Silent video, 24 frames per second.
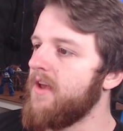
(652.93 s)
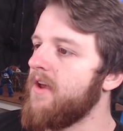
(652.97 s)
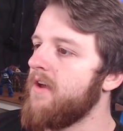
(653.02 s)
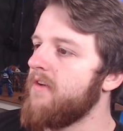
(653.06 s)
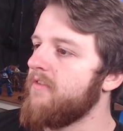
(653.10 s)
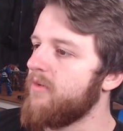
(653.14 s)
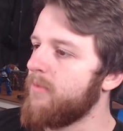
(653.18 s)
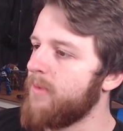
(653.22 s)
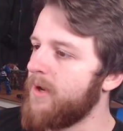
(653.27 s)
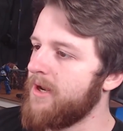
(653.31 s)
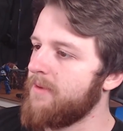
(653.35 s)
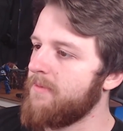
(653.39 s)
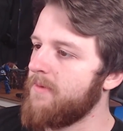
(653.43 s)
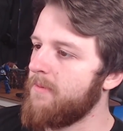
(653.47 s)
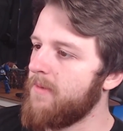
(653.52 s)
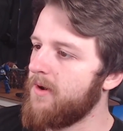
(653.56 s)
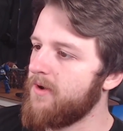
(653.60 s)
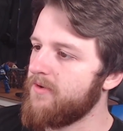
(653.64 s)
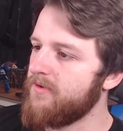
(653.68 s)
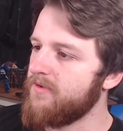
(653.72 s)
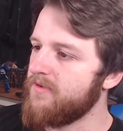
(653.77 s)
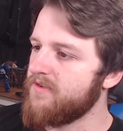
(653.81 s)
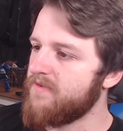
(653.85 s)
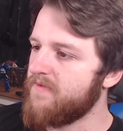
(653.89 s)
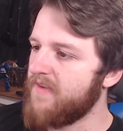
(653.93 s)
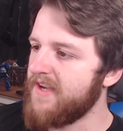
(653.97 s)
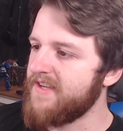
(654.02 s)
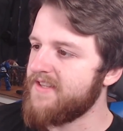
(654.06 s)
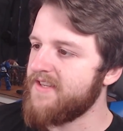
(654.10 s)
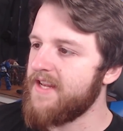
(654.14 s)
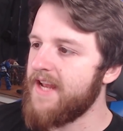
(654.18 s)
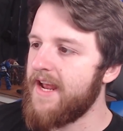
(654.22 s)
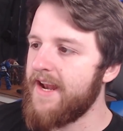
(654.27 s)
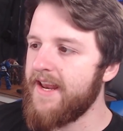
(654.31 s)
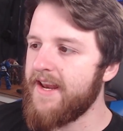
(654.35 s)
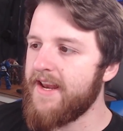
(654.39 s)
from enemy models,
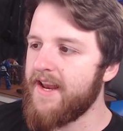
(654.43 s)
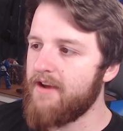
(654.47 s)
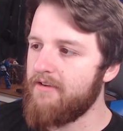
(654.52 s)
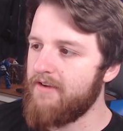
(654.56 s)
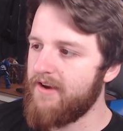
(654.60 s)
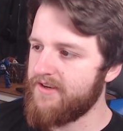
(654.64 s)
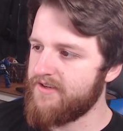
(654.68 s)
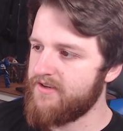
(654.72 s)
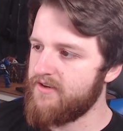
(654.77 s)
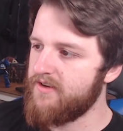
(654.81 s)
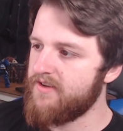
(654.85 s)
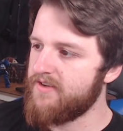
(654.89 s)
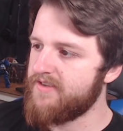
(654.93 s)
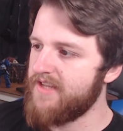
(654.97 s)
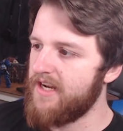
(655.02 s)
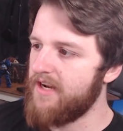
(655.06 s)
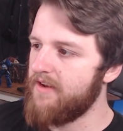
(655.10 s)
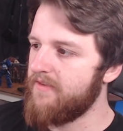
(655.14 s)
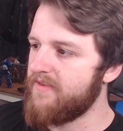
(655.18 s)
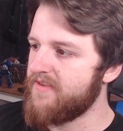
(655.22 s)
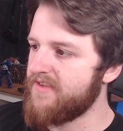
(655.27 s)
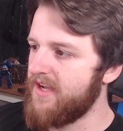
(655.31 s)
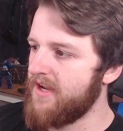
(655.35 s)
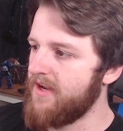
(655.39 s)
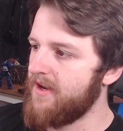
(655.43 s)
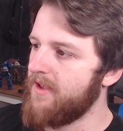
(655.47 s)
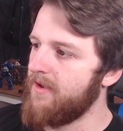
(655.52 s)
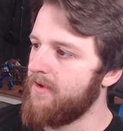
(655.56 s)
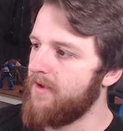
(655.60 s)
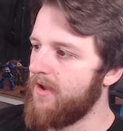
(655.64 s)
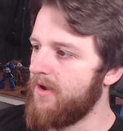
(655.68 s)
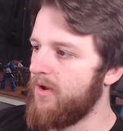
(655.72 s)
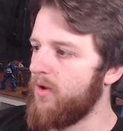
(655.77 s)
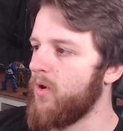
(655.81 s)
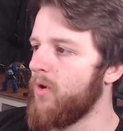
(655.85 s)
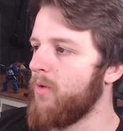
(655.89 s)
facing any direction, instead of setting
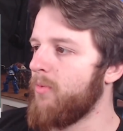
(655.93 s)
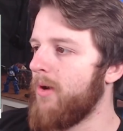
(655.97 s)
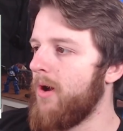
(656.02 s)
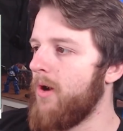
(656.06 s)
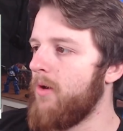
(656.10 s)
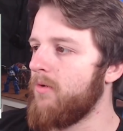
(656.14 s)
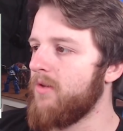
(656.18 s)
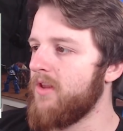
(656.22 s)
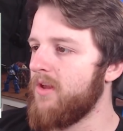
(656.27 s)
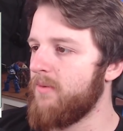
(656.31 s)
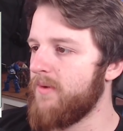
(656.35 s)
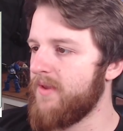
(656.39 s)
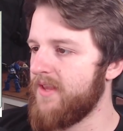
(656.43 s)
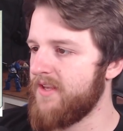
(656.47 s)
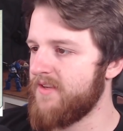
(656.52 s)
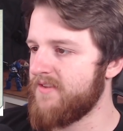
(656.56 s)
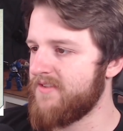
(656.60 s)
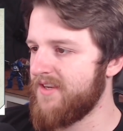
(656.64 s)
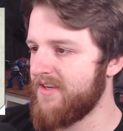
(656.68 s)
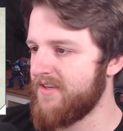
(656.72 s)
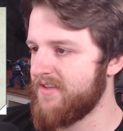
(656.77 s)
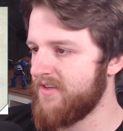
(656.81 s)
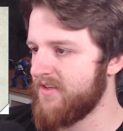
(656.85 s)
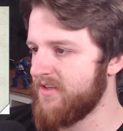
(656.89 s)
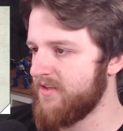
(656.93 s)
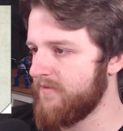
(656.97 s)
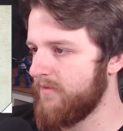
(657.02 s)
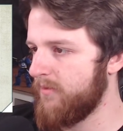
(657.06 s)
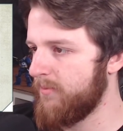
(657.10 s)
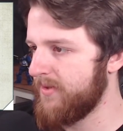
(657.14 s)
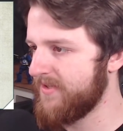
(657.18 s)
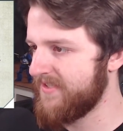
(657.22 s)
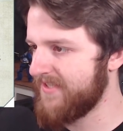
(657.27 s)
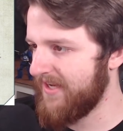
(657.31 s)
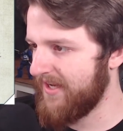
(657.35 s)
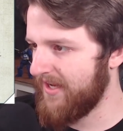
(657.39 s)
it up wholly within 6 inches of a
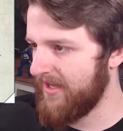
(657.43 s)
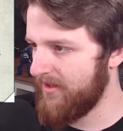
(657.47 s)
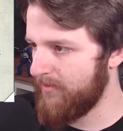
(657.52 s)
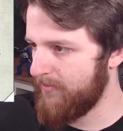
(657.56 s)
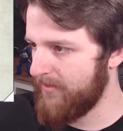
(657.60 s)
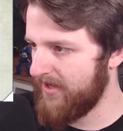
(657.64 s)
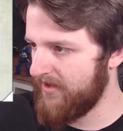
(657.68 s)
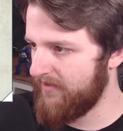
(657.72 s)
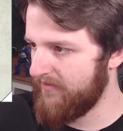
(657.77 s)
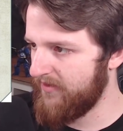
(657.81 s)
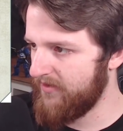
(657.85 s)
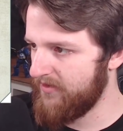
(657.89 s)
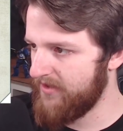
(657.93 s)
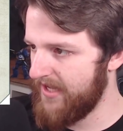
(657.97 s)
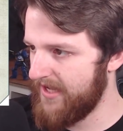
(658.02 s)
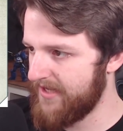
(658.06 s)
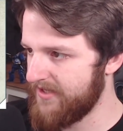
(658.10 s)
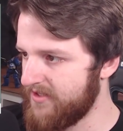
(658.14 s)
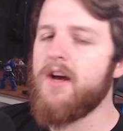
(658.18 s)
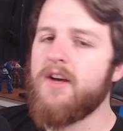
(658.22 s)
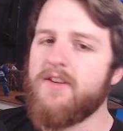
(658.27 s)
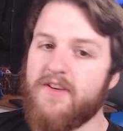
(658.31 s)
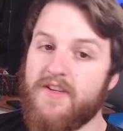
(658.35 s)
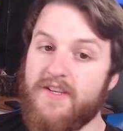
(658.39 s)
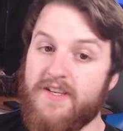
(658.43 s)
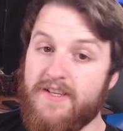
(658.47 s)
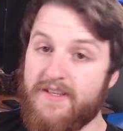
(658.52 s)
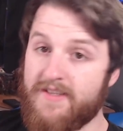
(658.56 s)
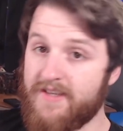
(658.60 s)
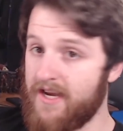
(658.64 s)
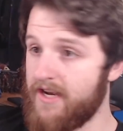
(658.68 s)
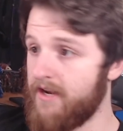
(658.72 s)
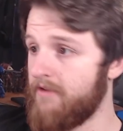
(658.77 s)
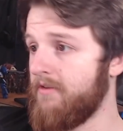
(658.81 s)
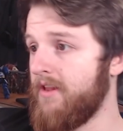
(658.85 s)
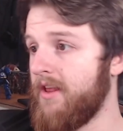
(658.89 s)
particular battlefield edge. So this is
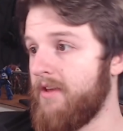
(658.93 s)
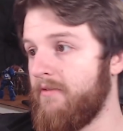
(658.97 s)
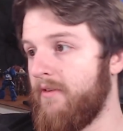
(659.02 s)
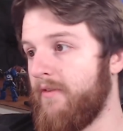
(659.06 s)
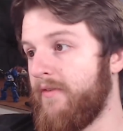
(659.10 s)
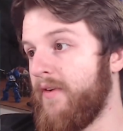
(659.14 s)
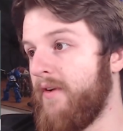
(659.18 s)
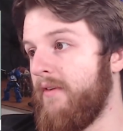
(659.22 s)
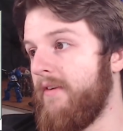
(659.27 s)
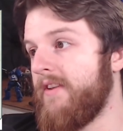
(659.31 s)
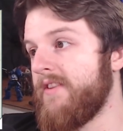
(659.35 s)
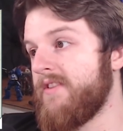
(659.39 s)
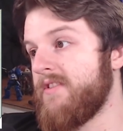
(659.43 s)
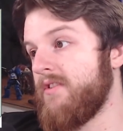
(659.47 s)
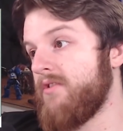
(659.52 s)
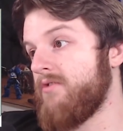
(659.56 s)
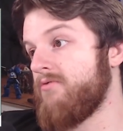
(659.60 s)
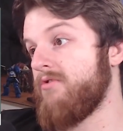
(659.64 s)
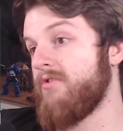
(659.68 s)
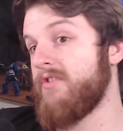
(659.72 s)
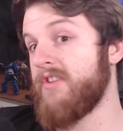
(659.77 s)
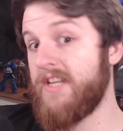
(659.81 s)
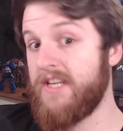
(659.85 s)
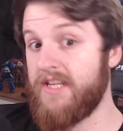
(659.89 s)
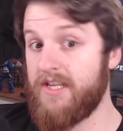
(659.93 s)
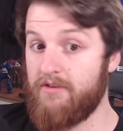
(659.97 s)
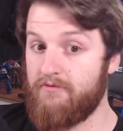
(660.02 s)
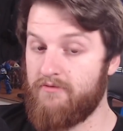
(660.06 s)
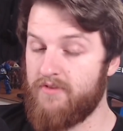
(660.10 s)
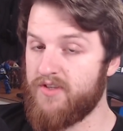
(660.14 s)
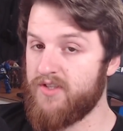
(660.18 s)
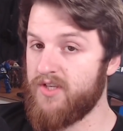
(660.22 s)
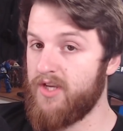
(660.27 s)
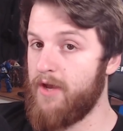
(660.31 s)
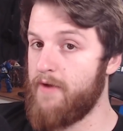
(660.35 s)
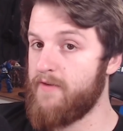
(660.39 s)
kind of like referring to strategic
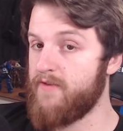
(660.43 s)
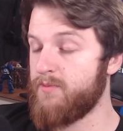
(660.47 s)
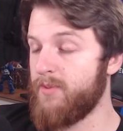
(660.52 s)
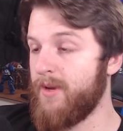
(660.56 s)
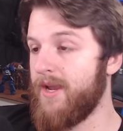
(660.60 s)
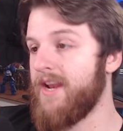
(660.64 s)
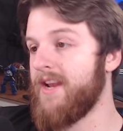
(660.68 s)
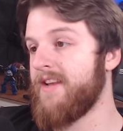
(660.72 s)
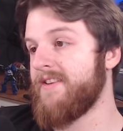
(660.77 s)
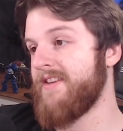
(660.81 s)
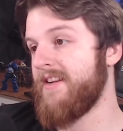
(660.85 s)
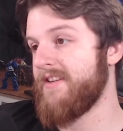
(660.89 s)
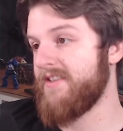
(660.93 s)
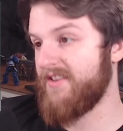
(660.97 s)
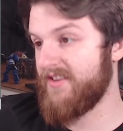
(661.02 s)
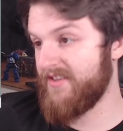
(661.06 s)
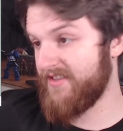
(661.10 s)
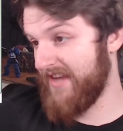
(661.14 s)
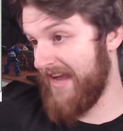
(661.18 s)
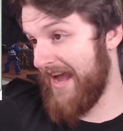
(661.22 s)
reserves being essentially to